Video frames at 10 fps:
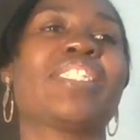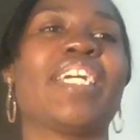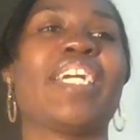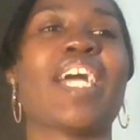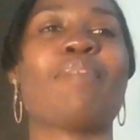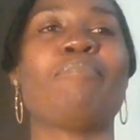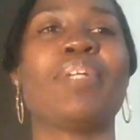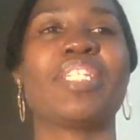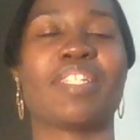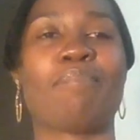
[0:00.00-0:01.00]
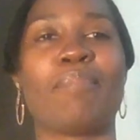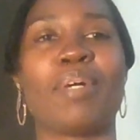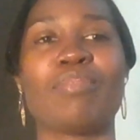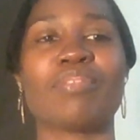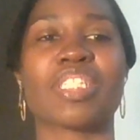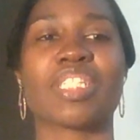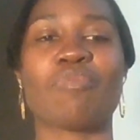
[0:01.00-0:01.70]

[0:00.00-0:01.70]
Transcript: say I miss the most.